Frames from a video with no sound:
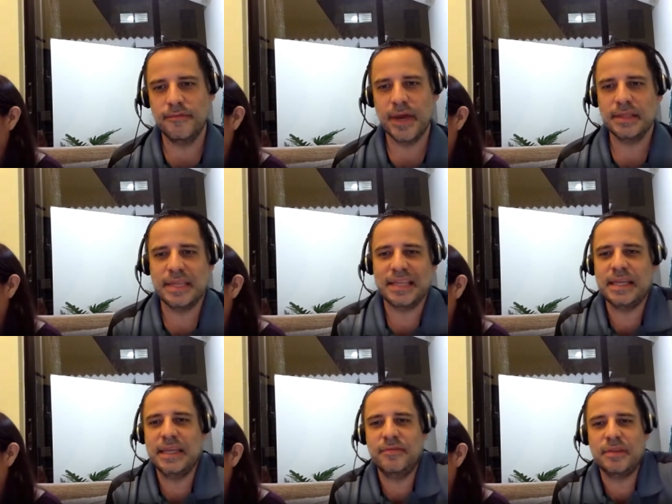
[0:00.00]
that that's not
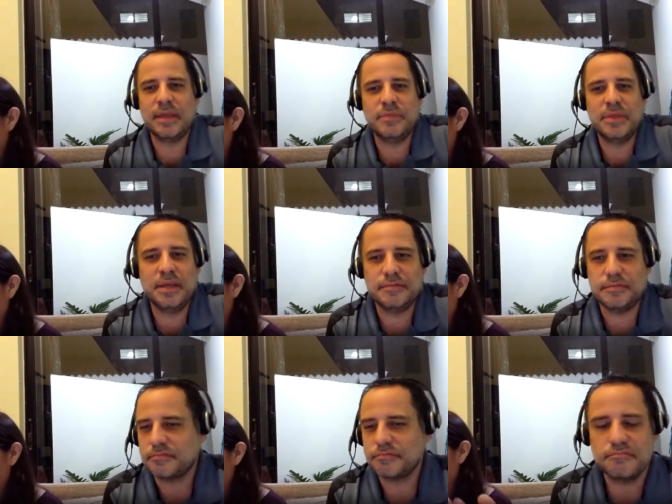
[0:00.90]
even something
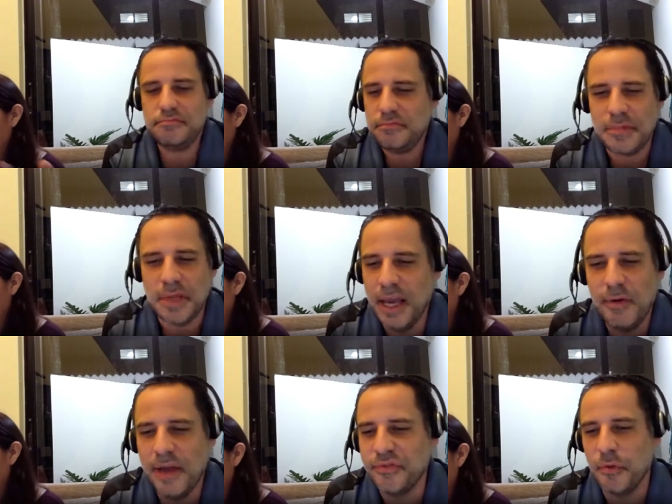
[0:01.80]
that
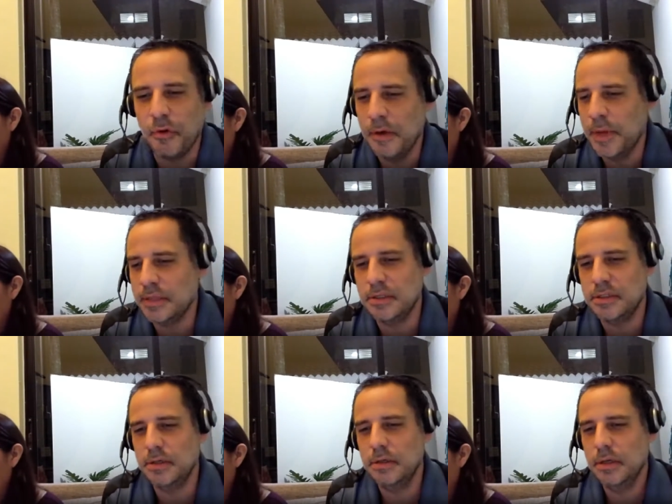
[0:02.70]
we have to worry about this
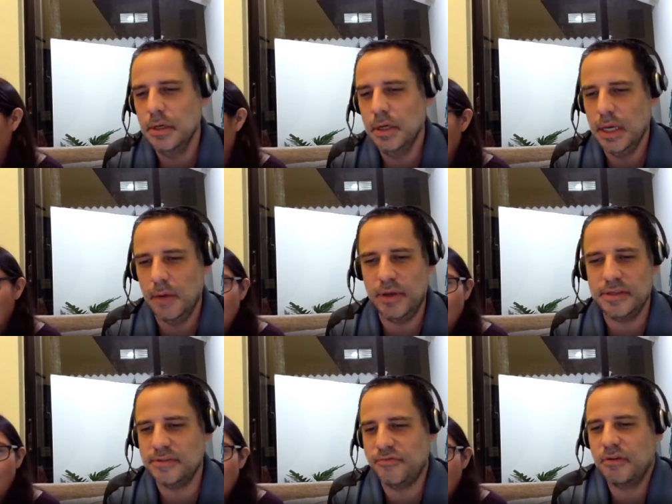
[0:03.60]
year, we can
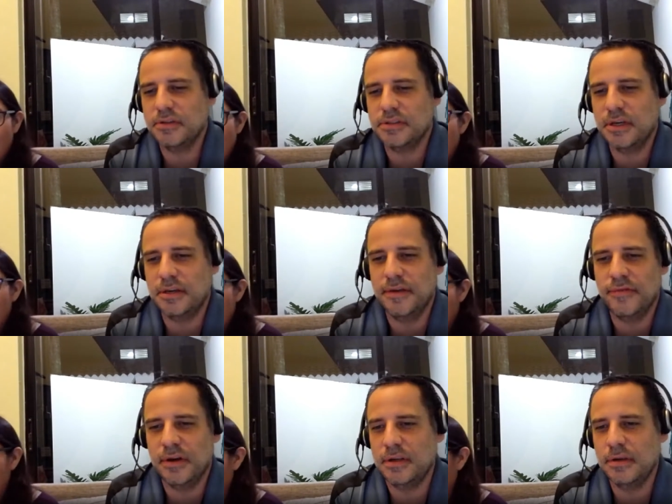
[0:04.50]
just focus on
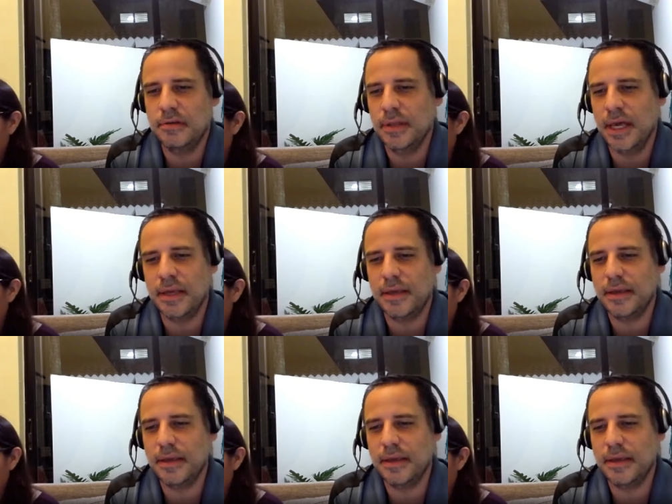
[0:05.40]
FRQ. Like